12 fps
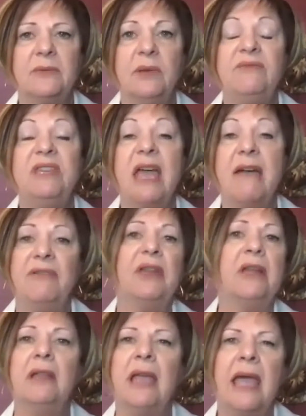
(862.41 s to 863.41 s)
we've
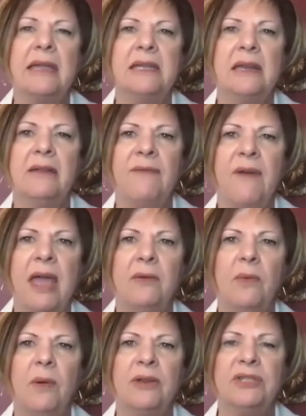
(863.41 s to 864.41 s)
definitely identified
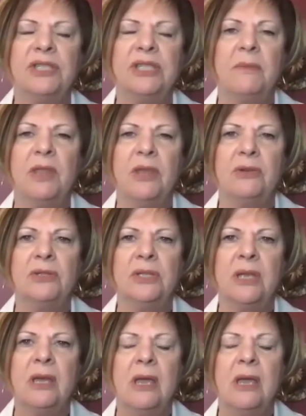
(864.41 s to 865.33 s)
what are some of those